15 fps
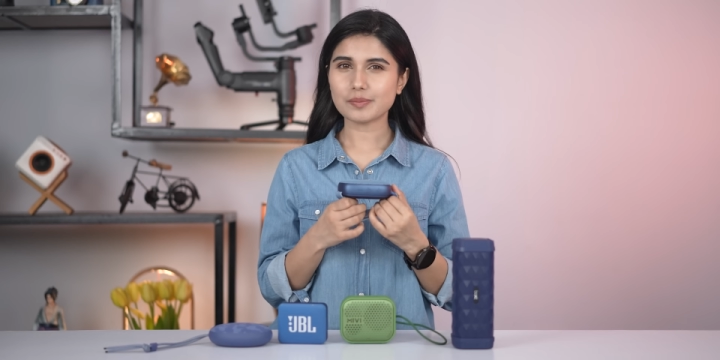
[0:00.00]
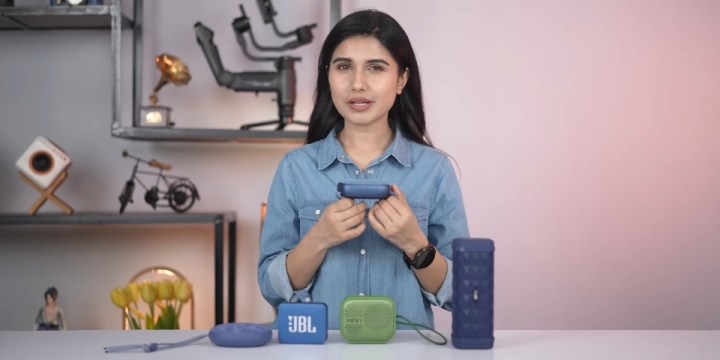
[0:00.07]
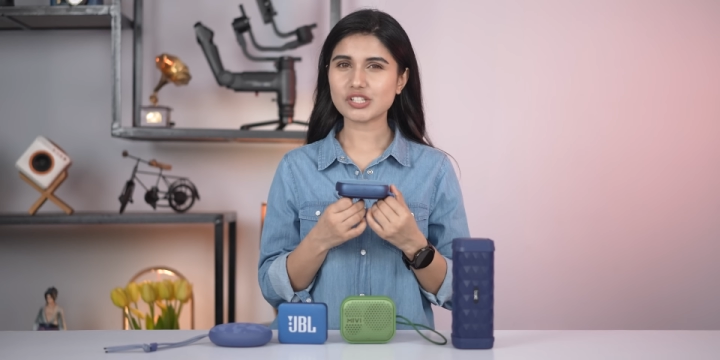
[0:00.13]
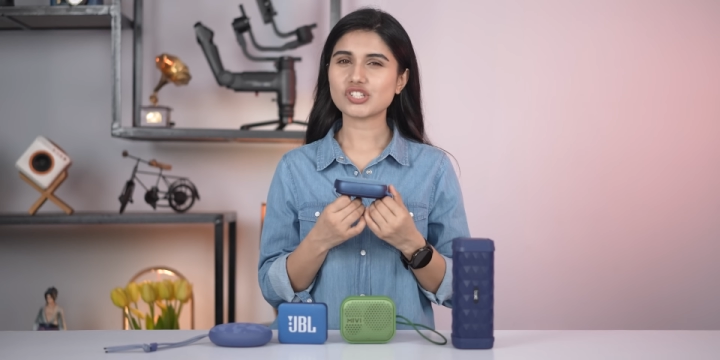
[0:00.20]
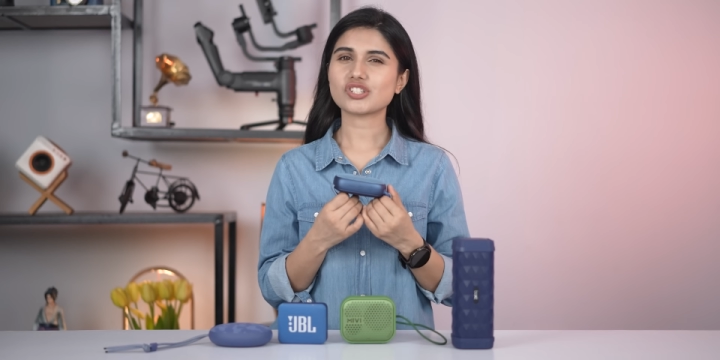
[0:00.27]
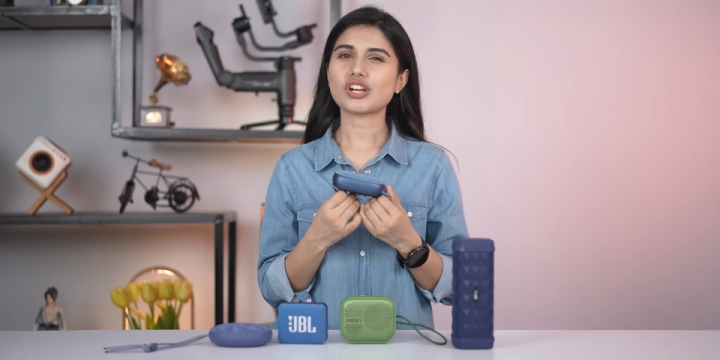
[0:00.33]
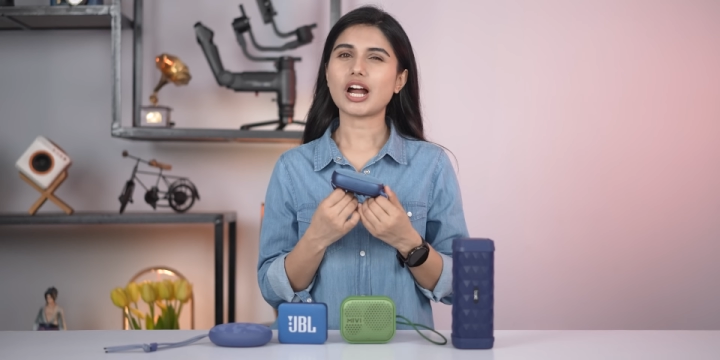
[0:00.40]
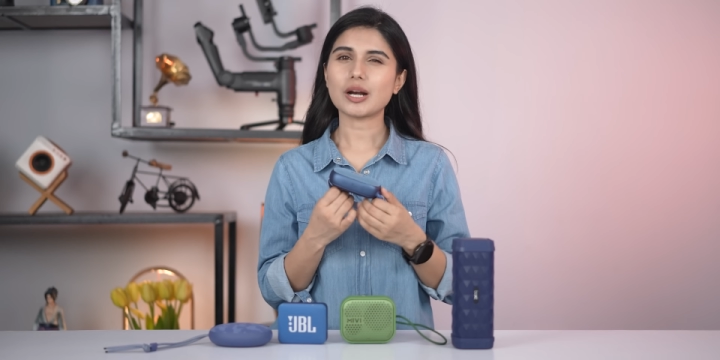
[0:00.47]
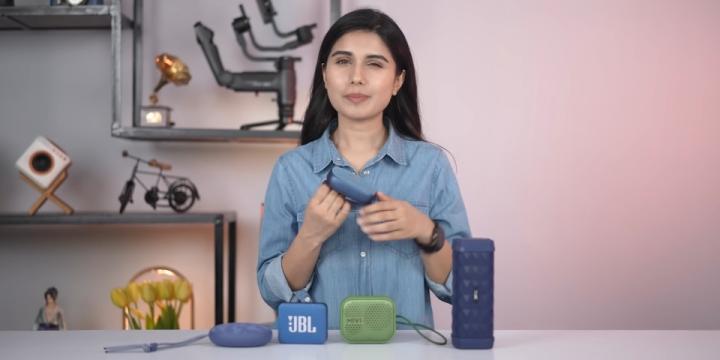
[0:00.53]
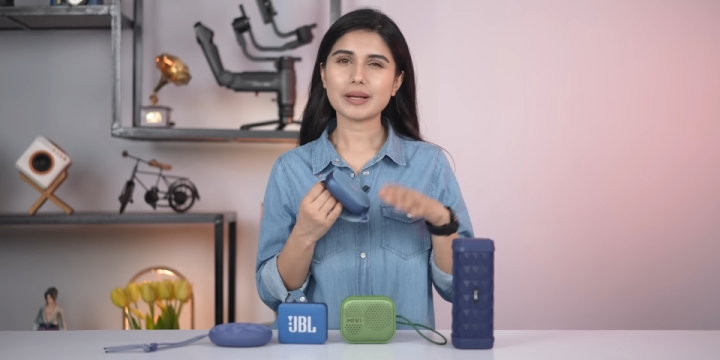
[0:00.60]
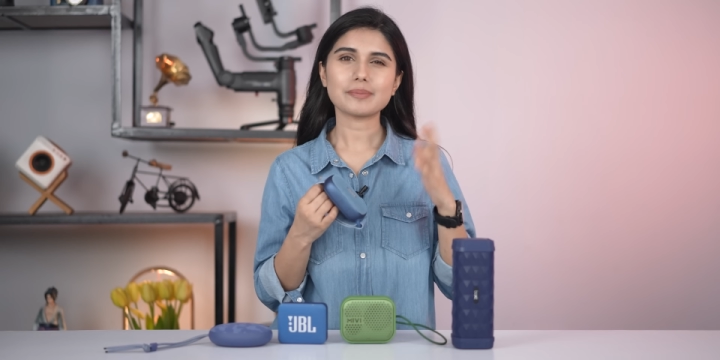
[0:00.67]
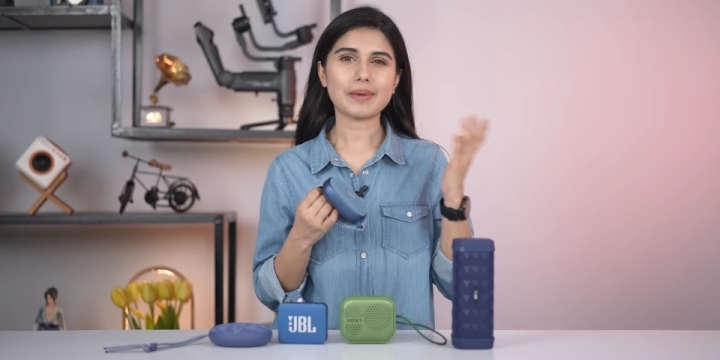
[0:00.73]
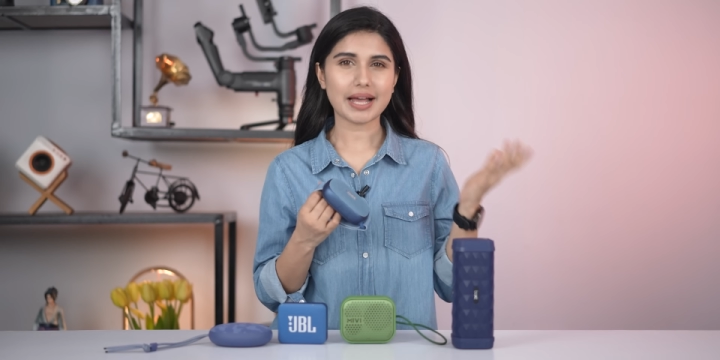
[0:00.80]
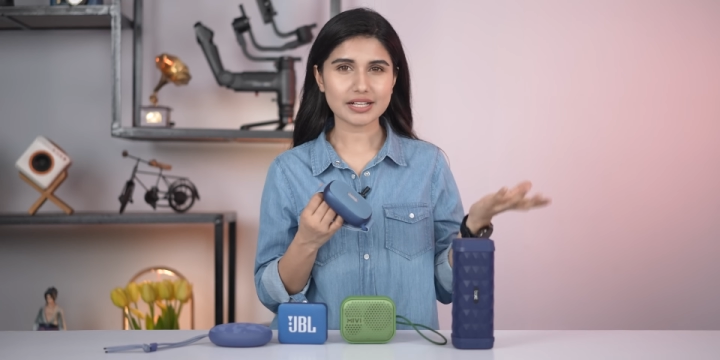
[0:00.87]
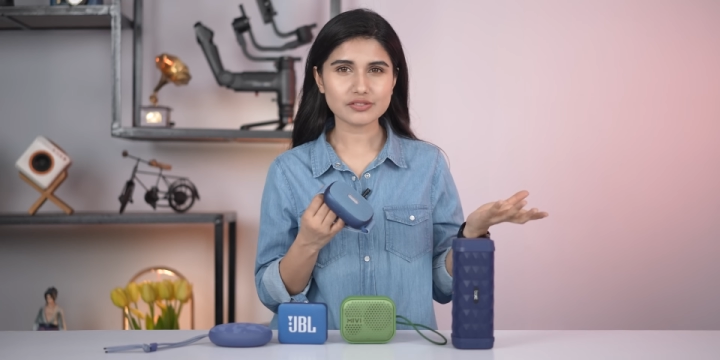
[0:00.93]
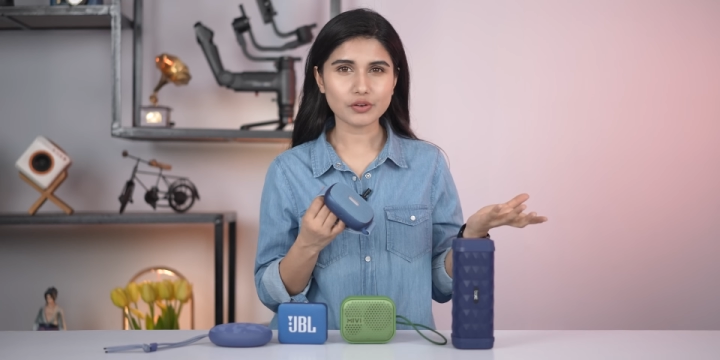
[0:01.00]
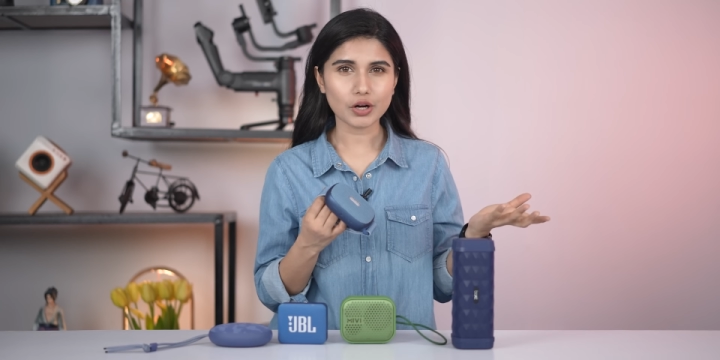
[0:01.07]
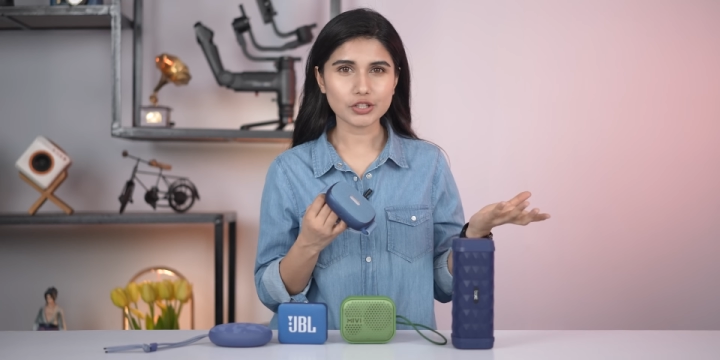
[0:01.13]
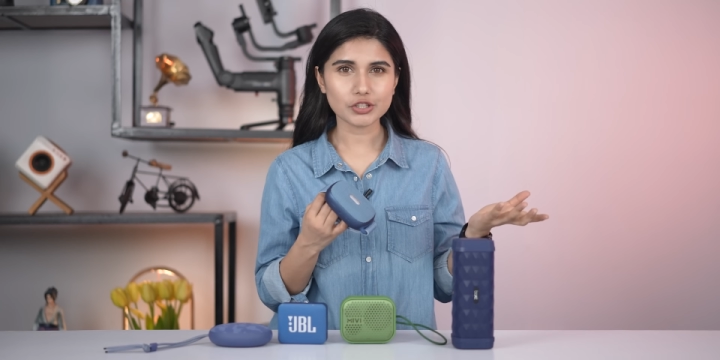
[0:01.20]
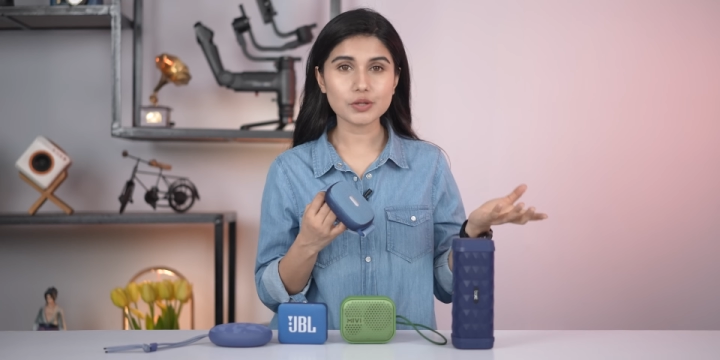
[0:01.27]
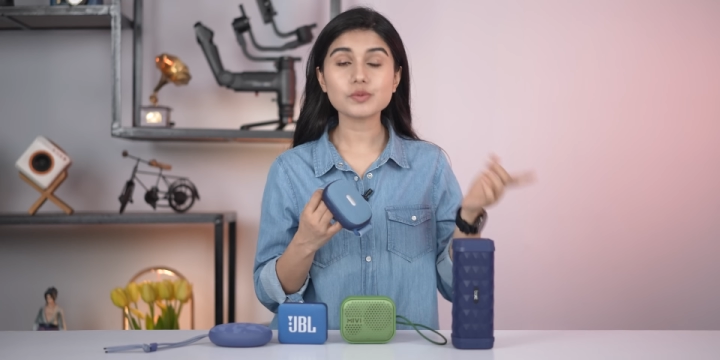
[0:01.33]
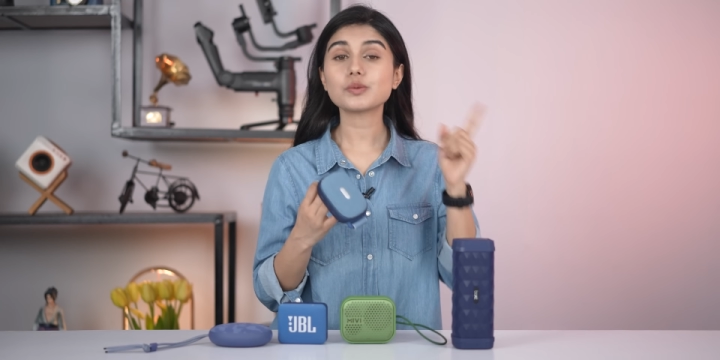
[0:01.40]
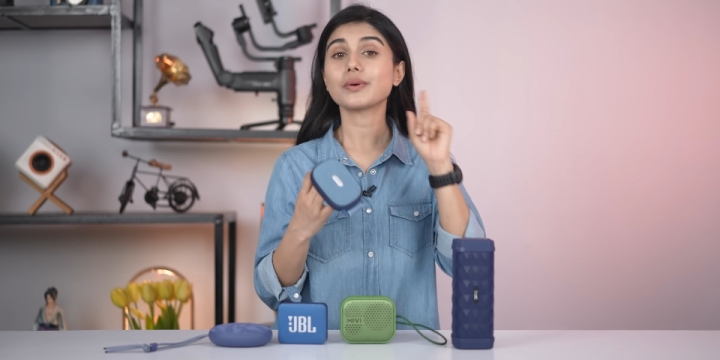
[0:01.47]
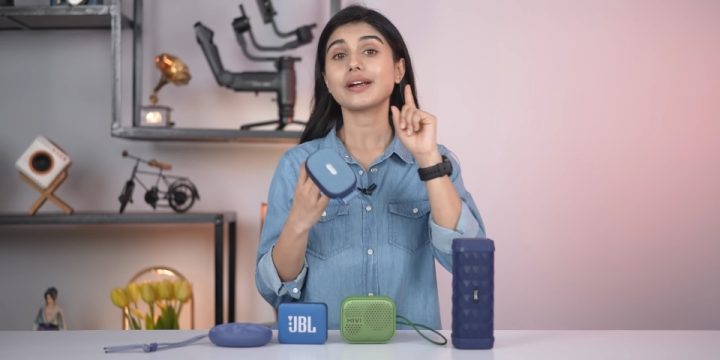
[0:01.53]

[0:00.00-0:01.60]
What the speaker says: bit sharp at max volumes,